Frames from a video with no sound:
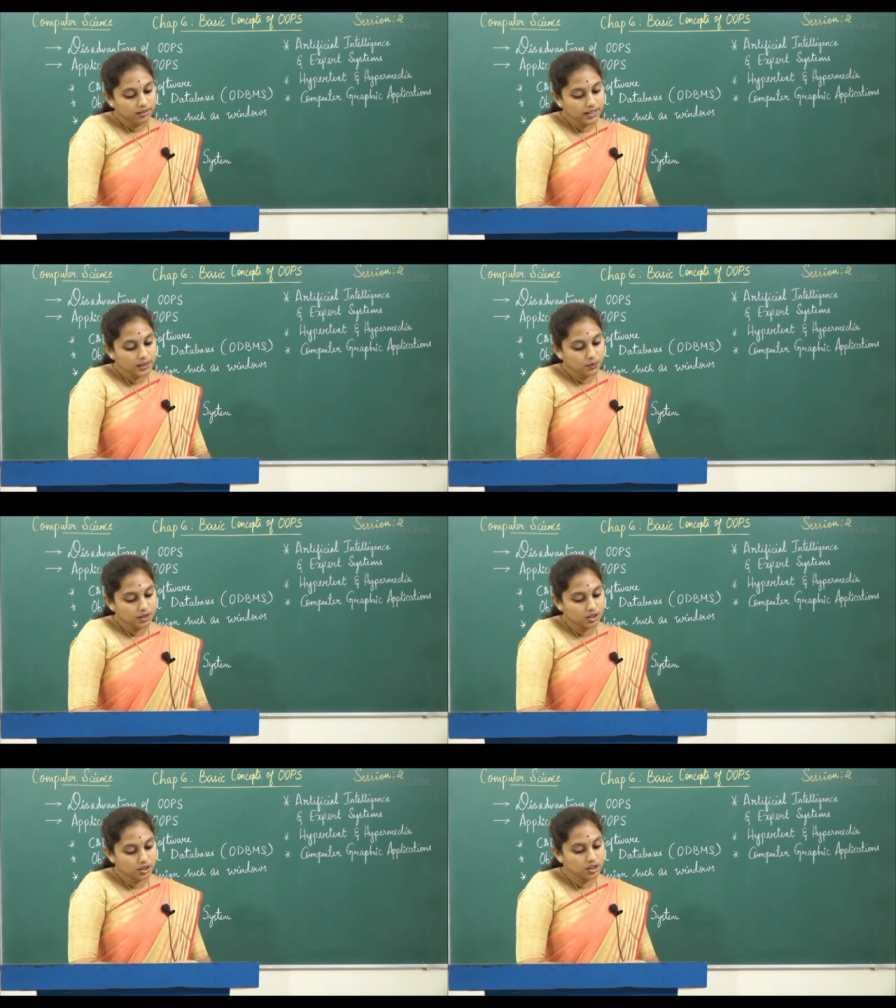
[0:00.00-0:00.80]
Next
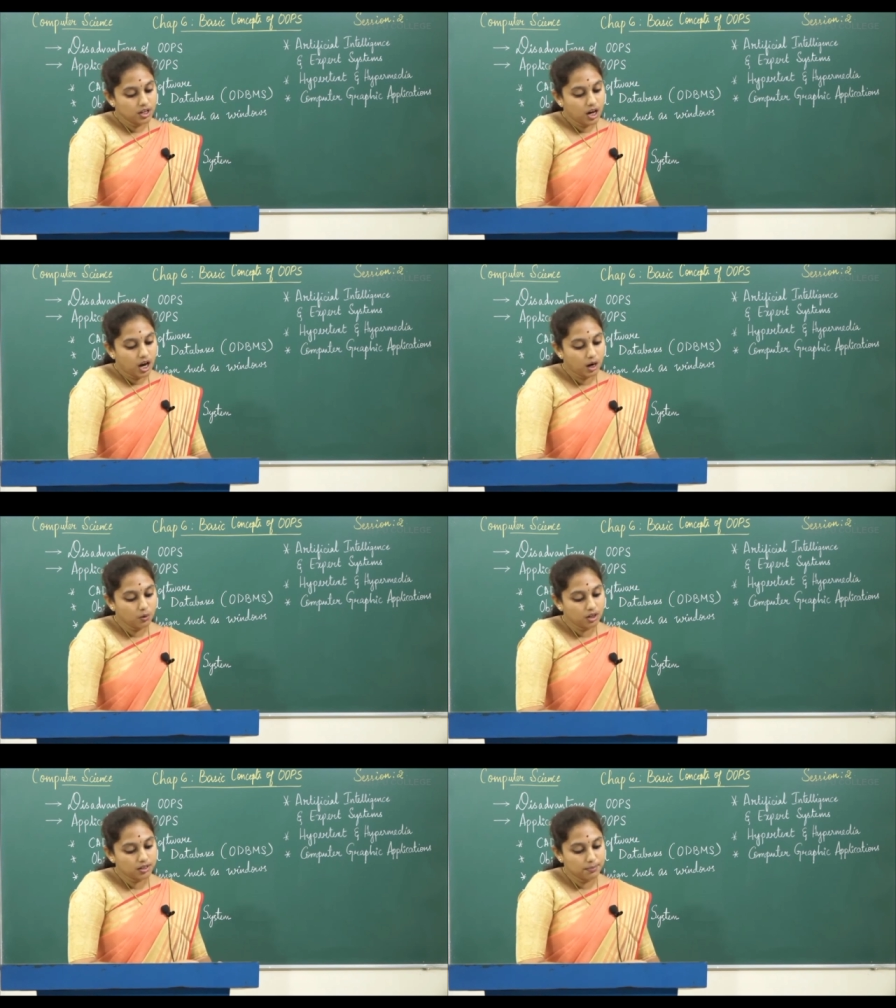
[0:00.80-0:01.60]
question,
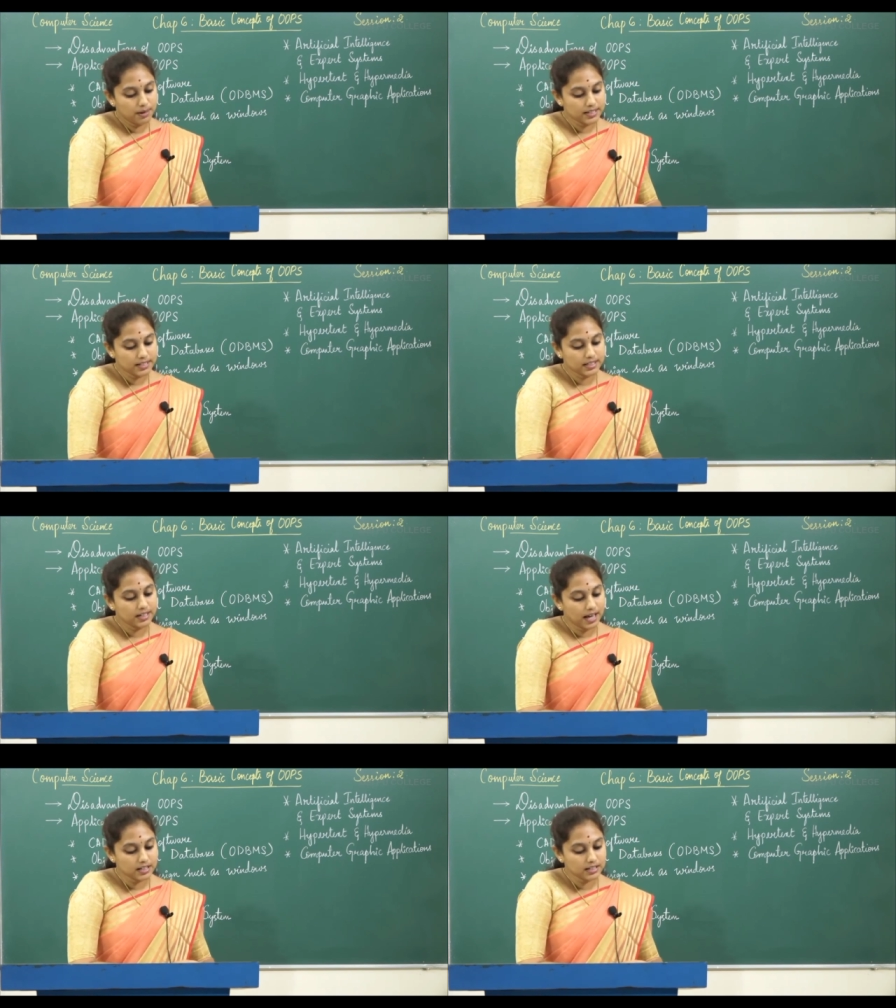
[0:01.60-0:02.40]
how are base
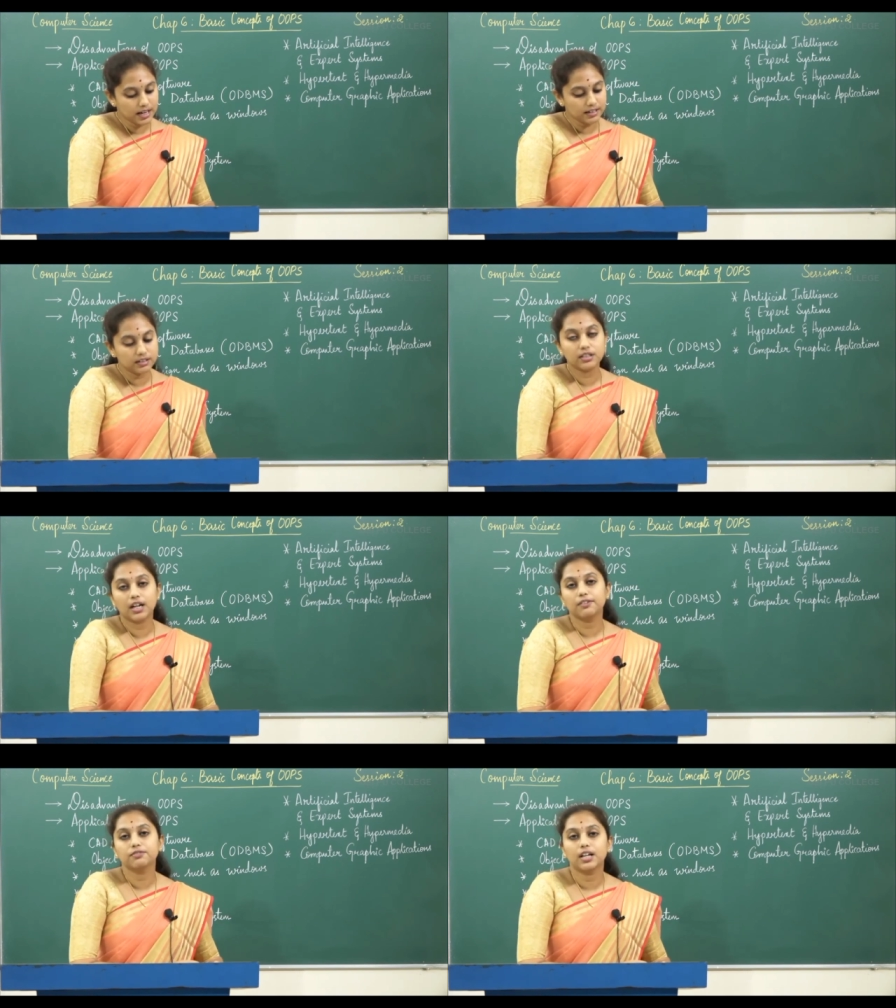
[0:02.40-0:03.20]
class and
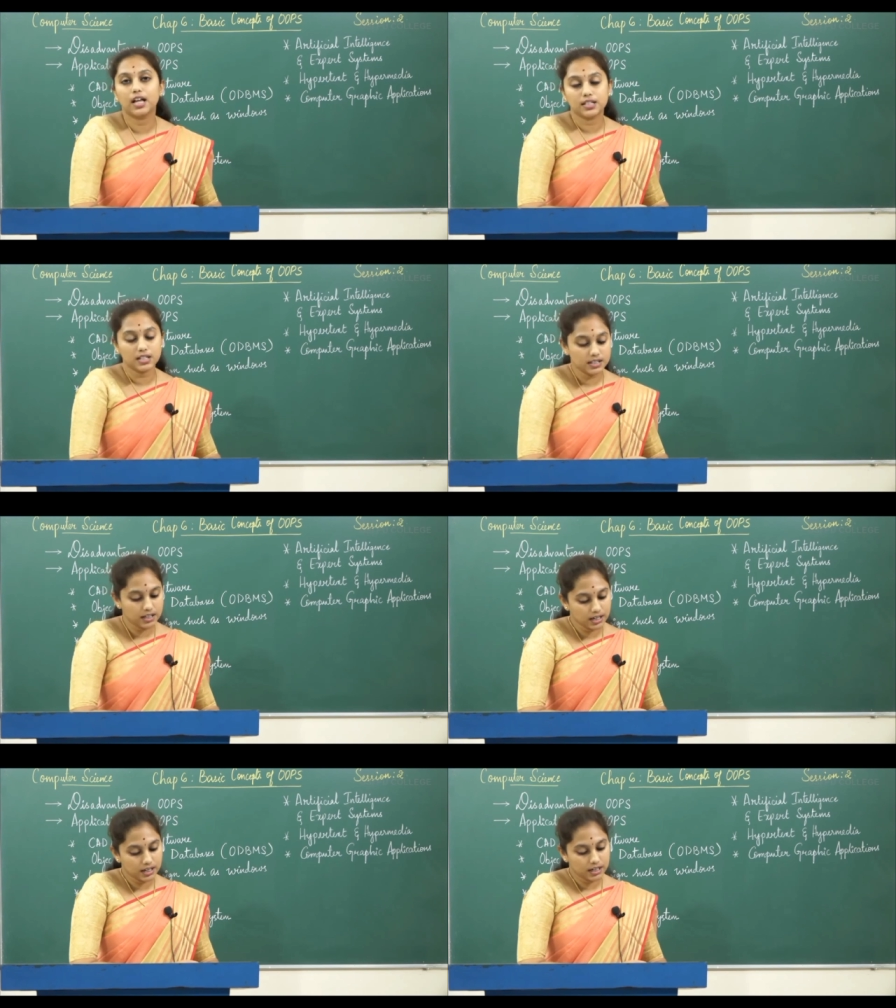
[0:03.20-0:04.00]
derived classes
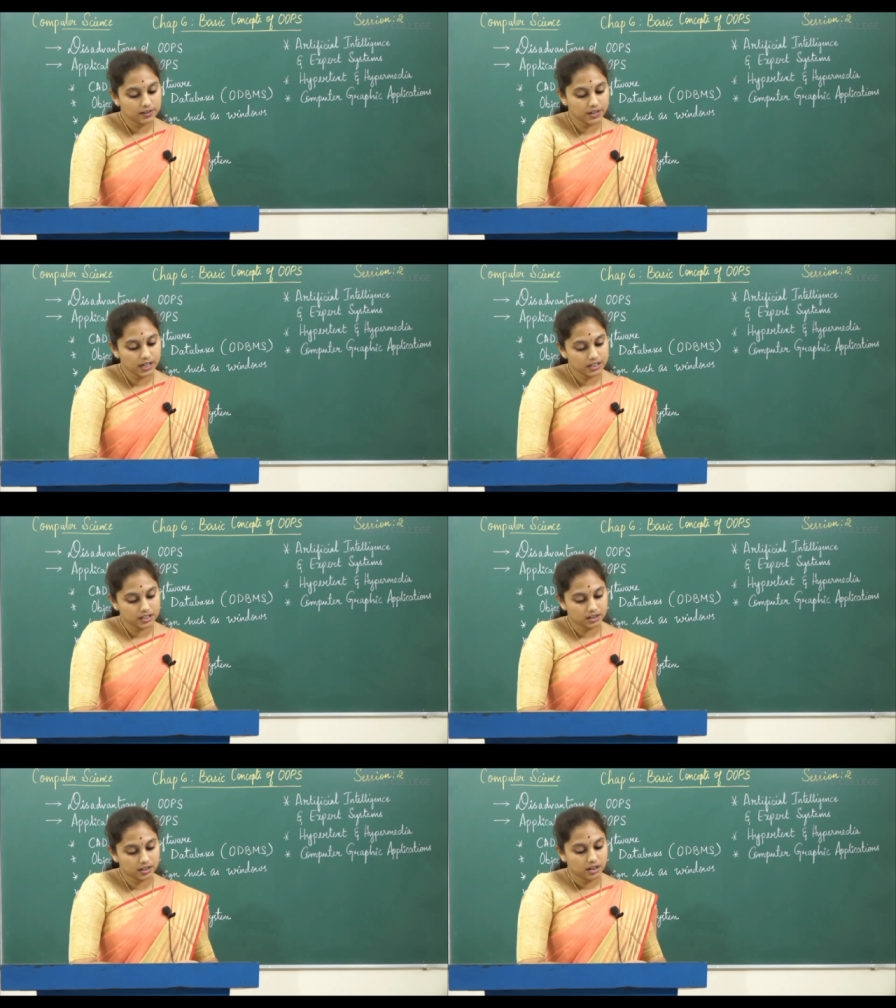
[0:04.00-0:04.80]

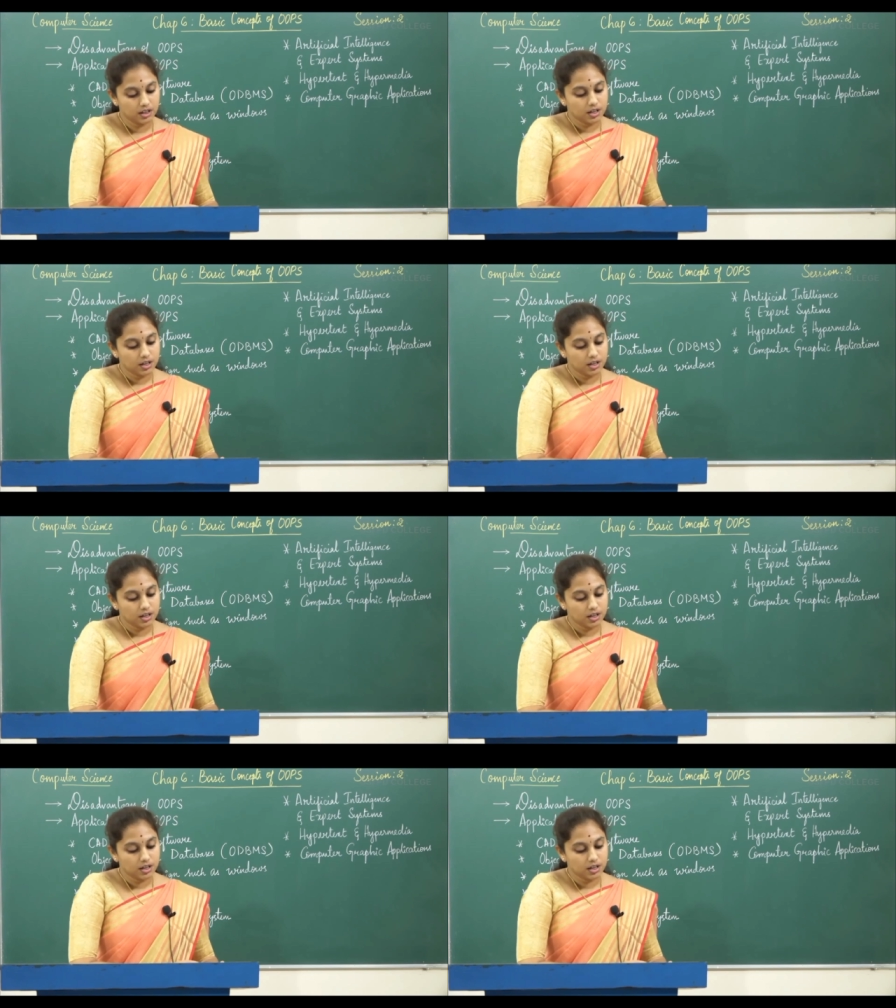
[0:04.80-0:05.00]
related?